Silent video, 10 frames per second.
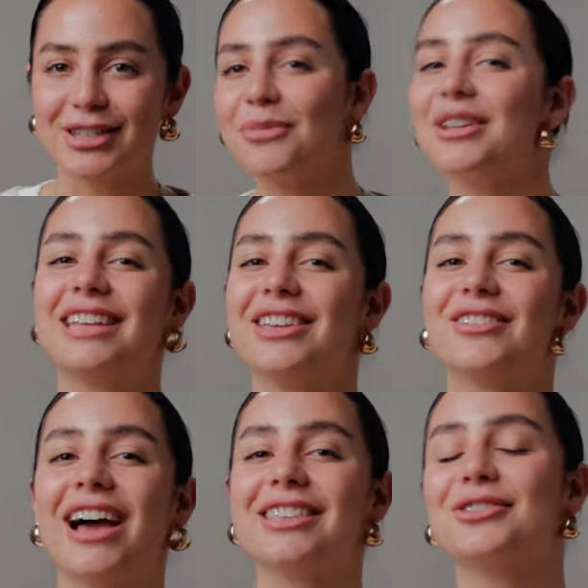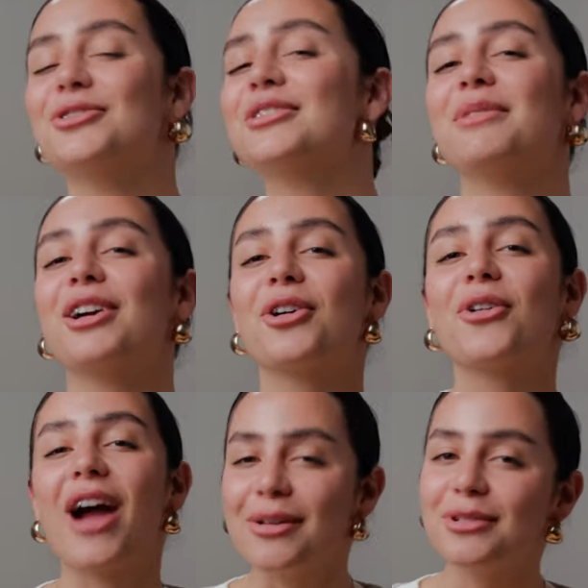So I'm going to take you guys through some
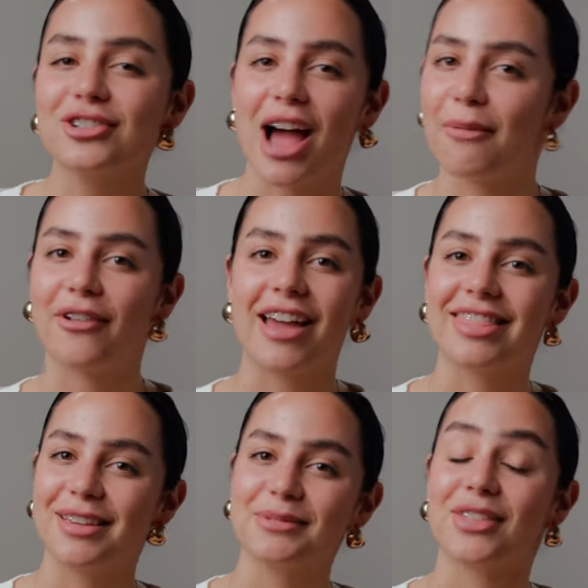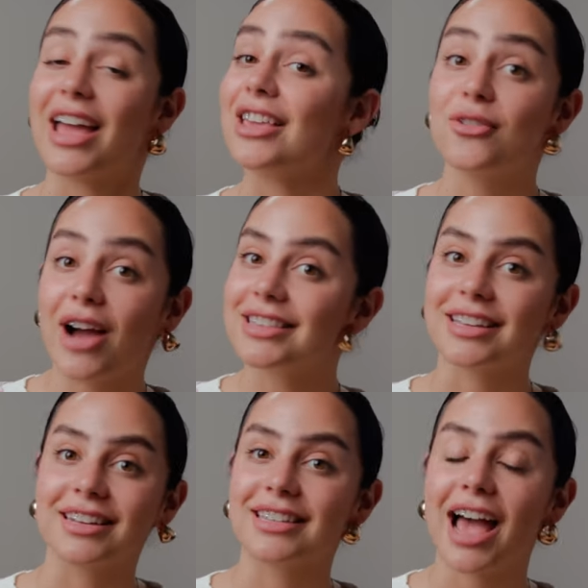incredible Shopify themes so that you guys
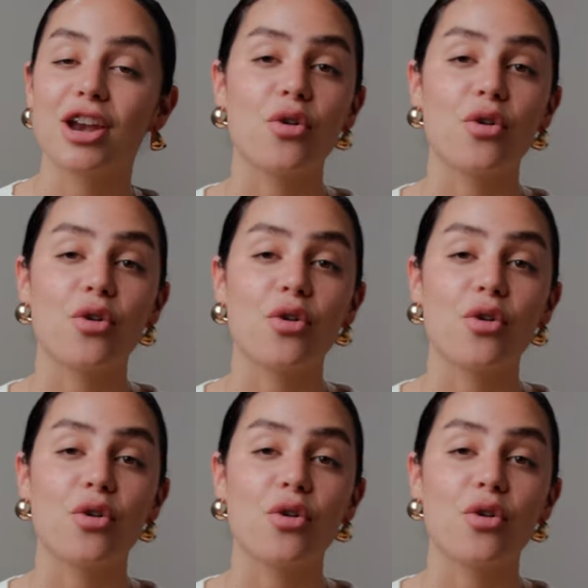can decide